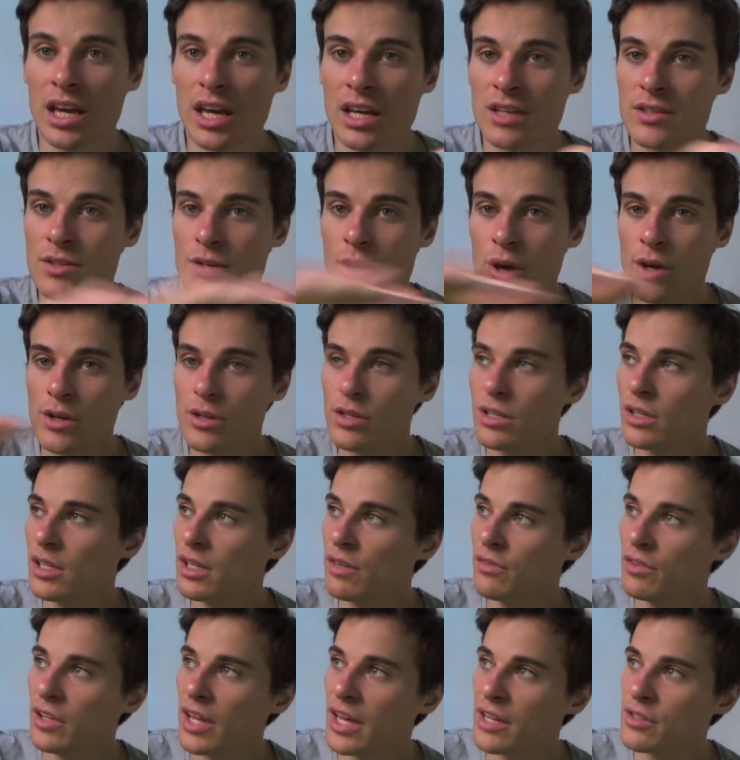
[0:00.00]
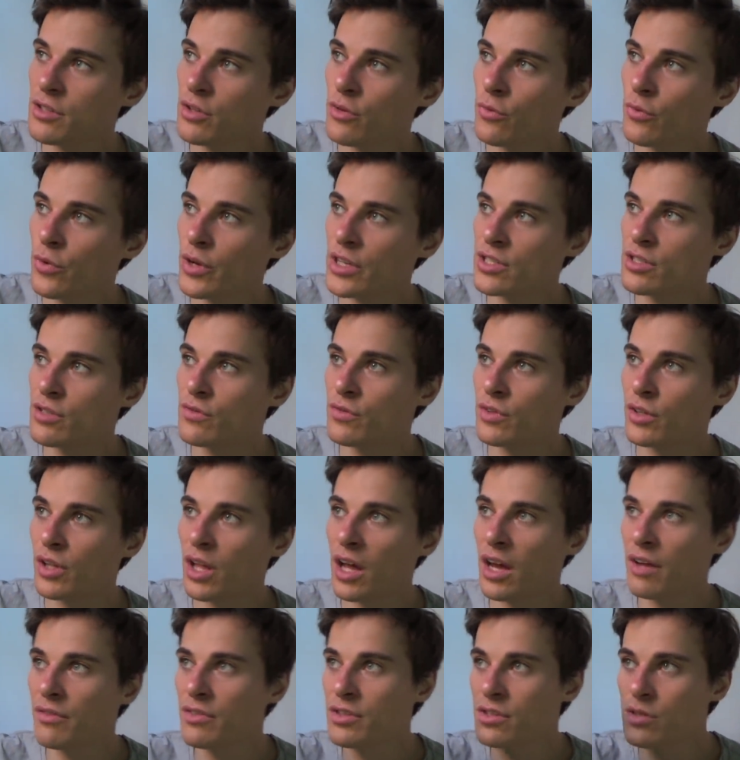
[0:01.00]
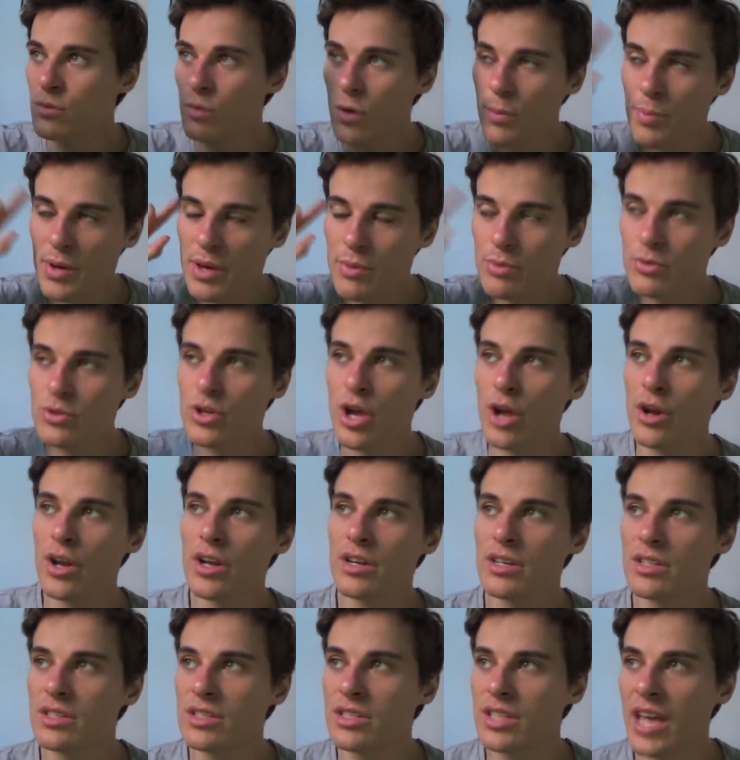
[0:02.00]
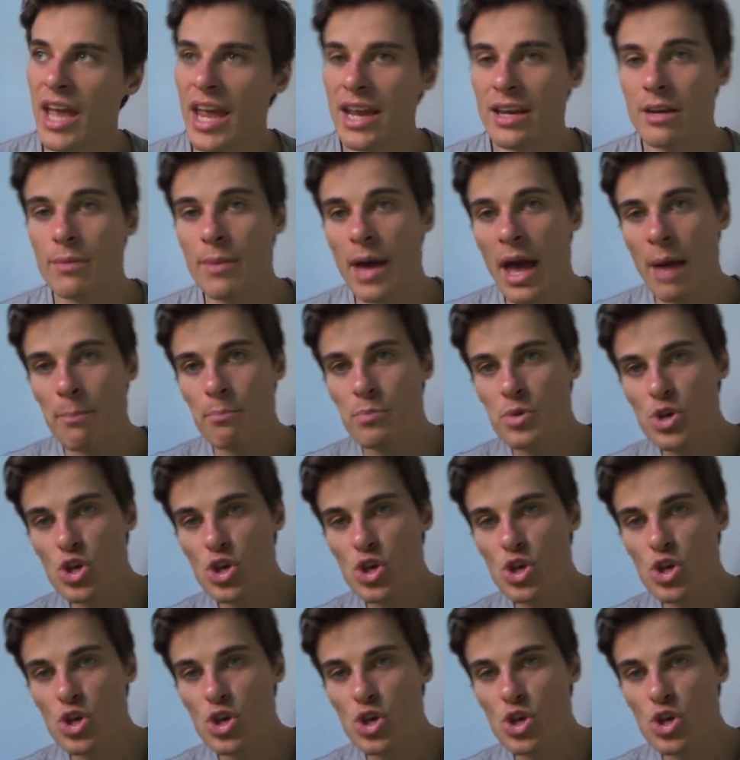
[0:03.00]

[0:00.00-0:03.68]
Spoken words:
it's going to level out to the rest of your life. This is what people don't understand about